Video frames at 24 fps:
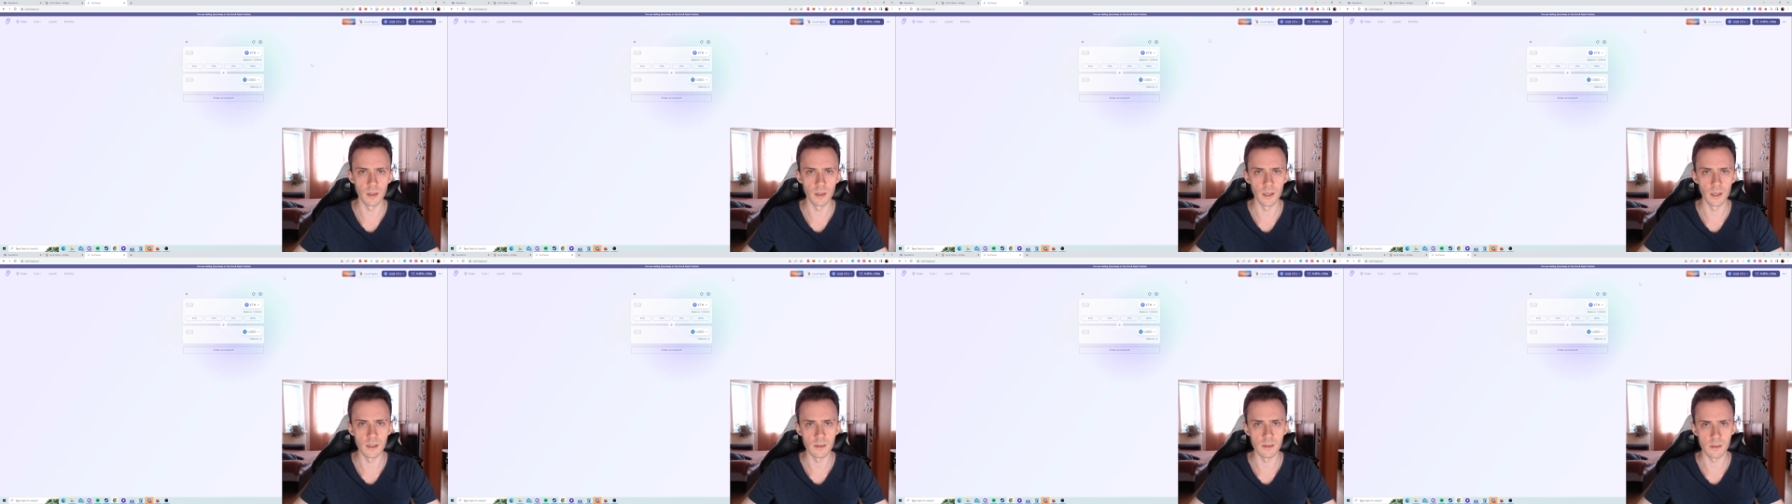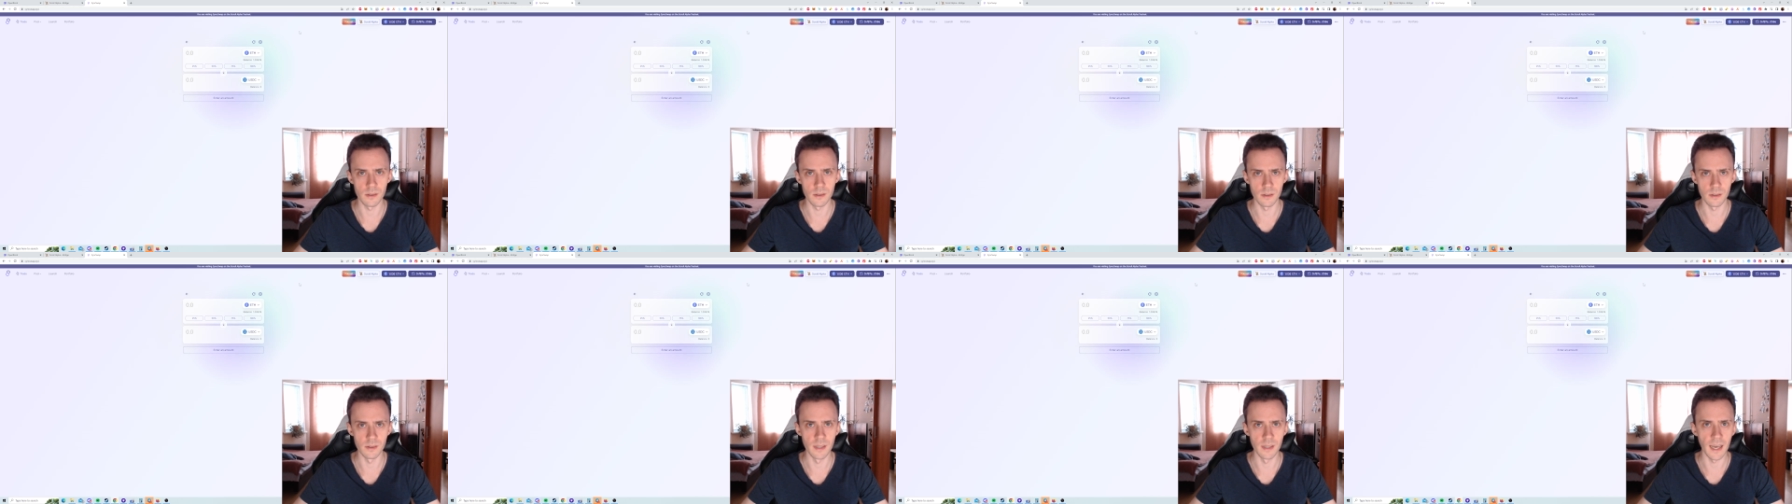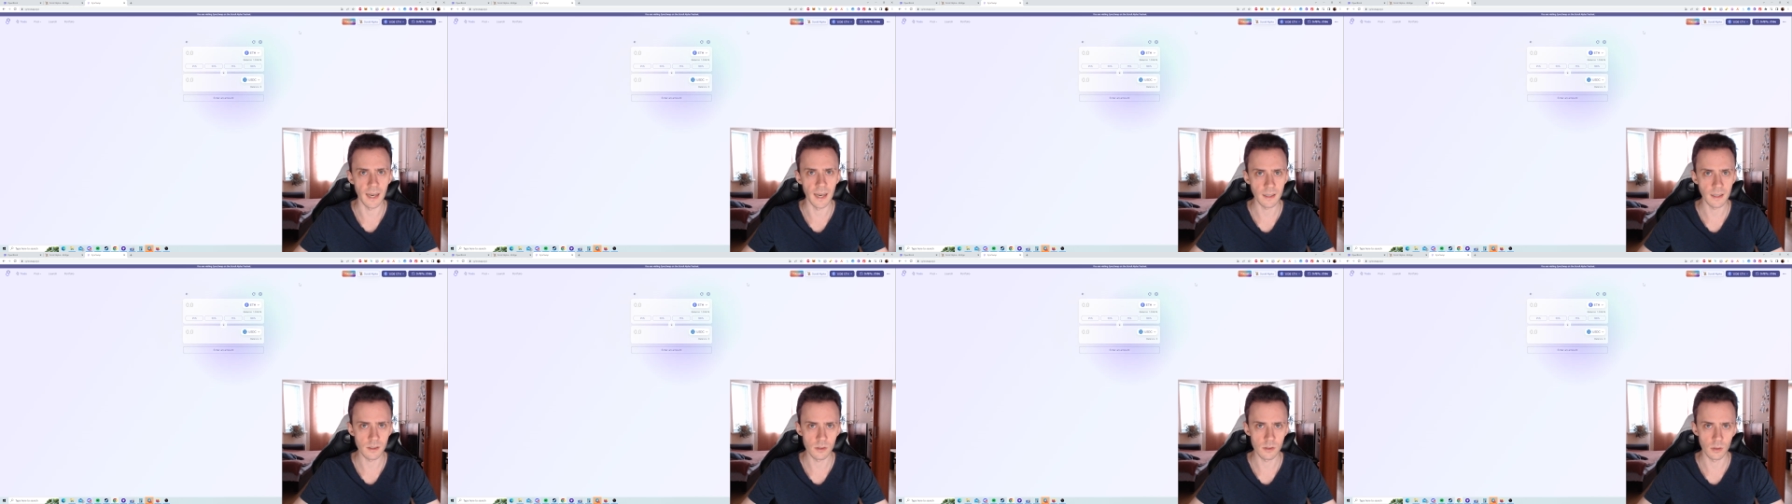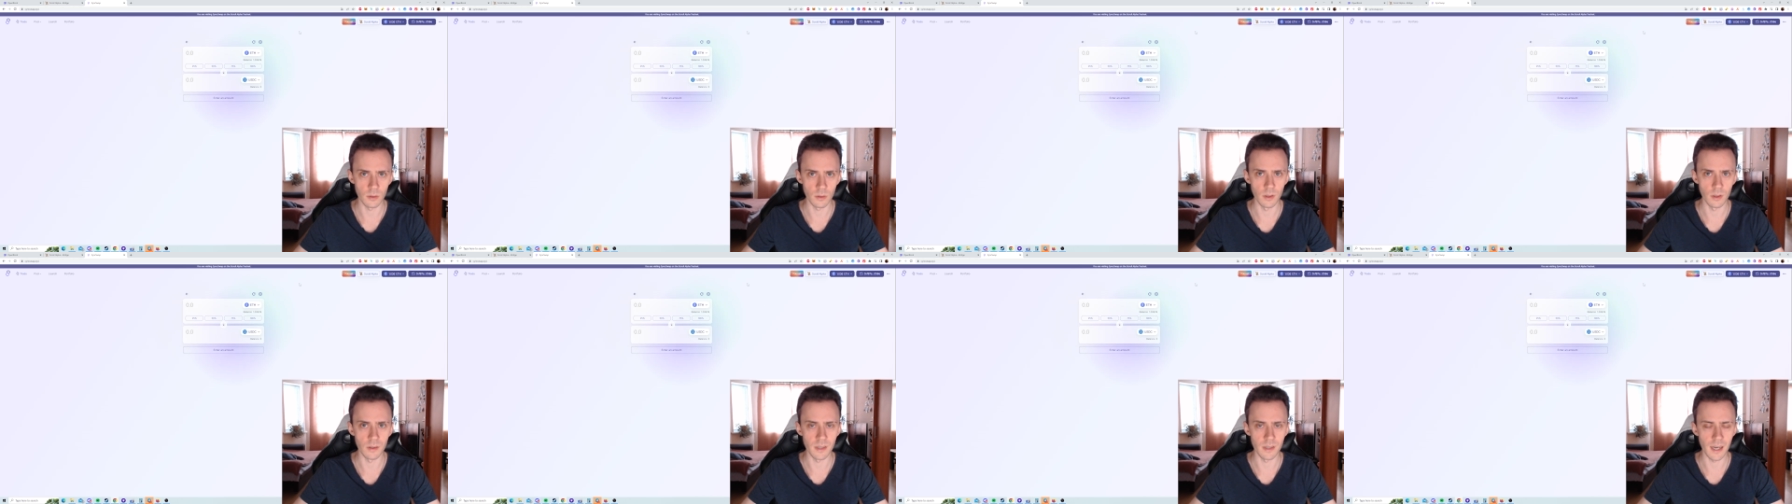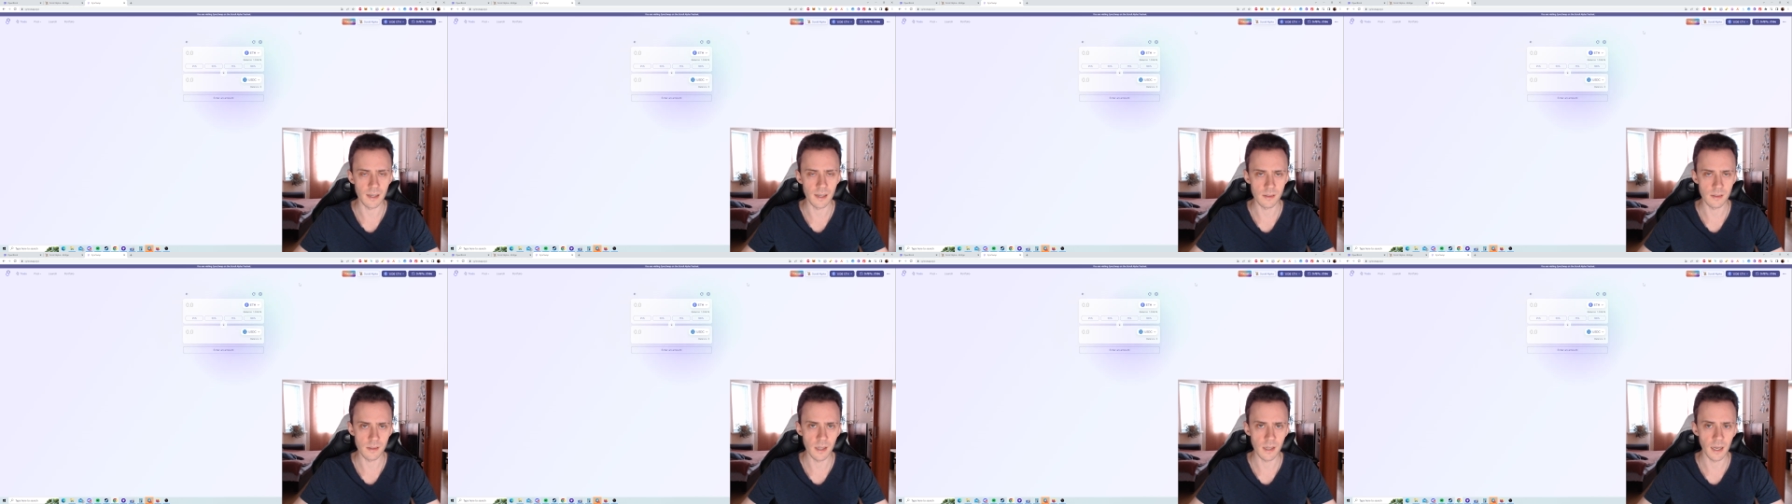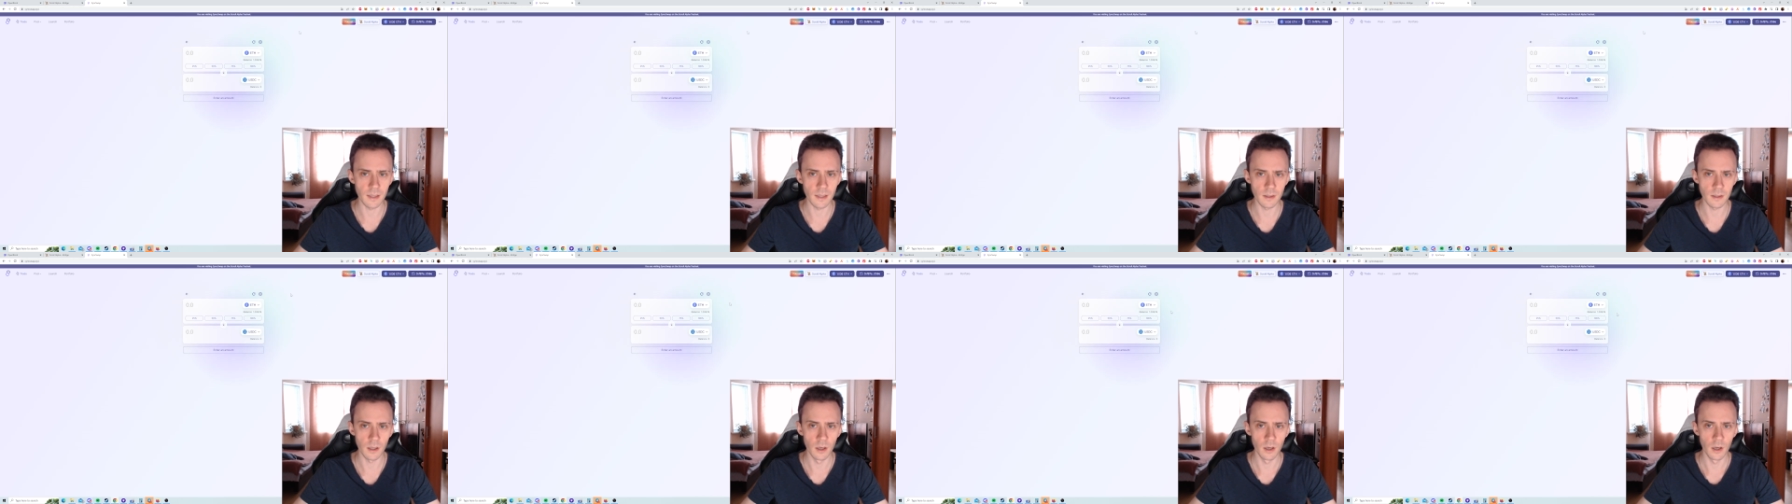this DEX on a
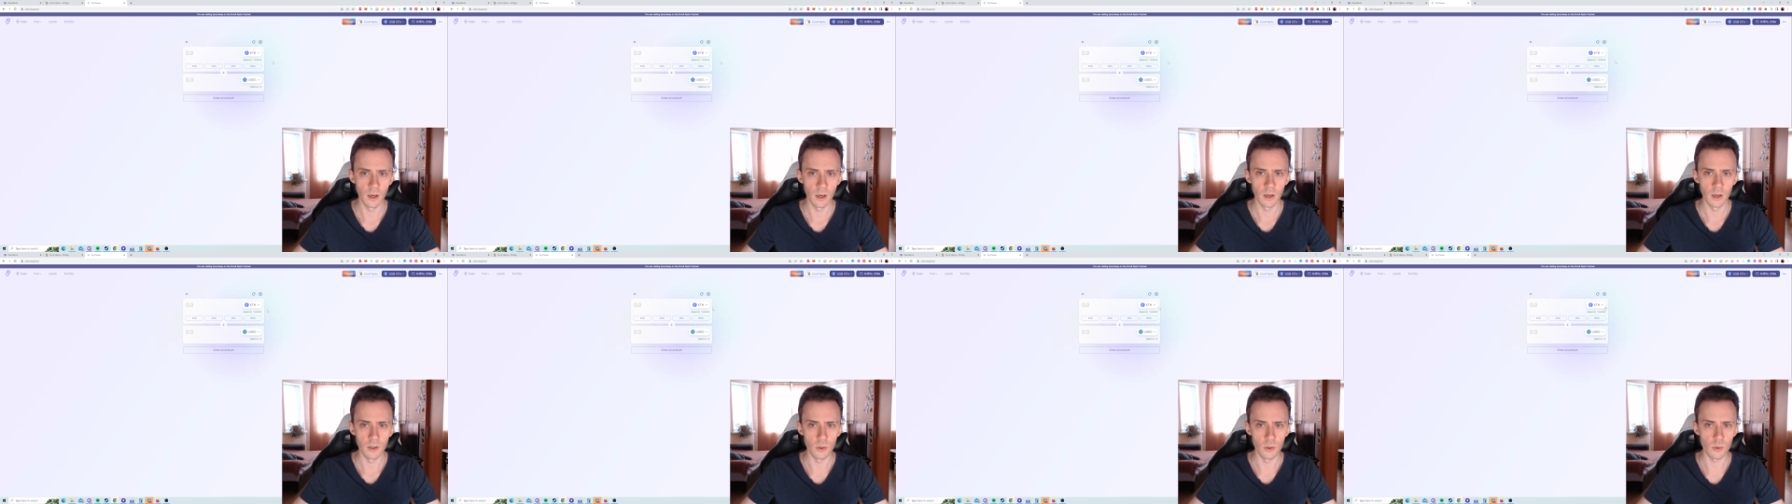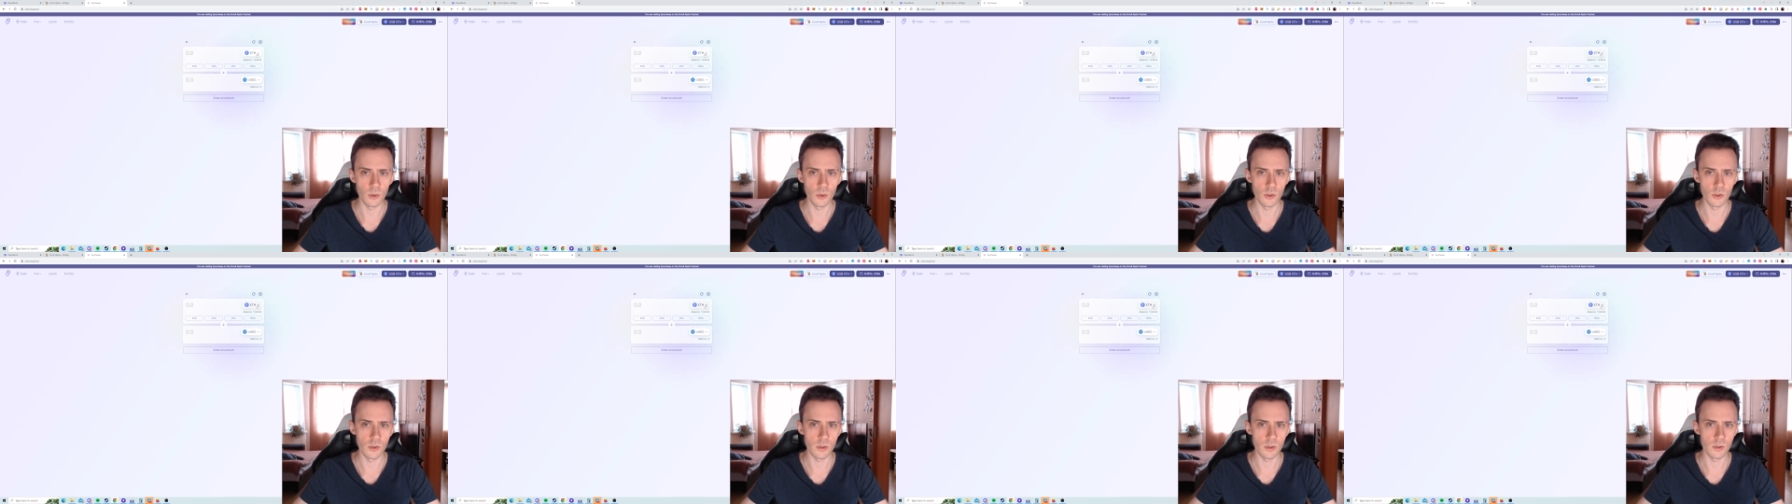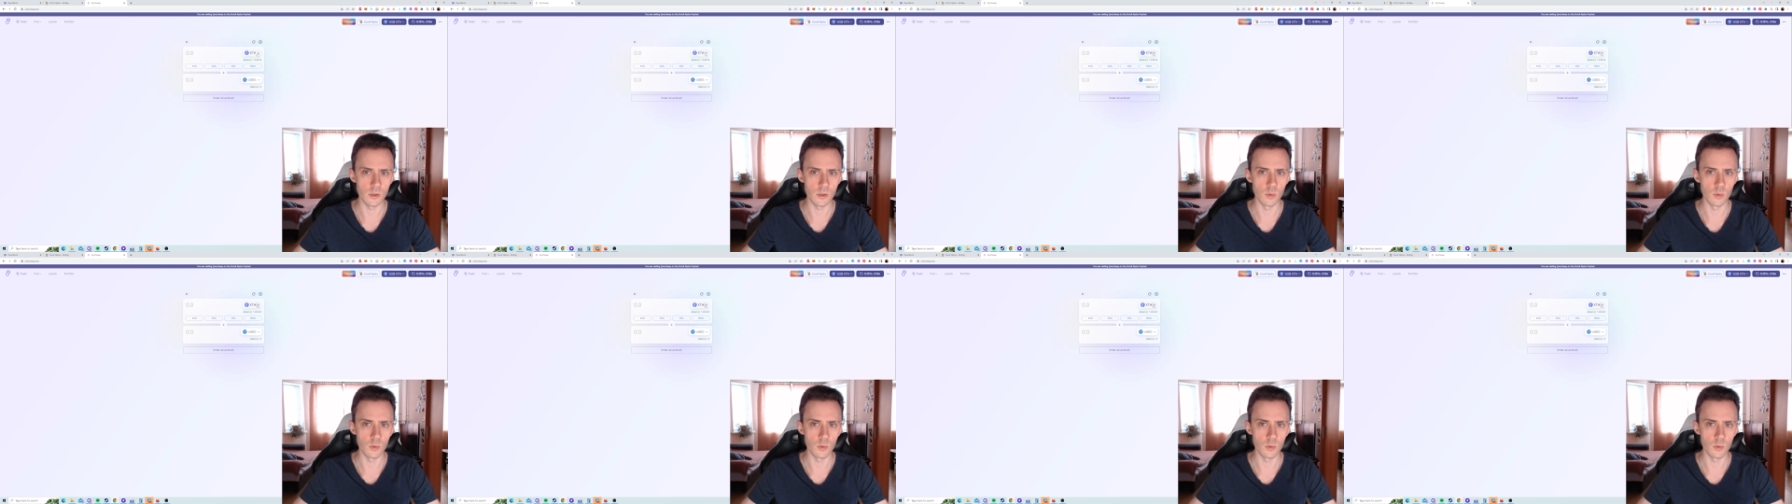testnet, you can just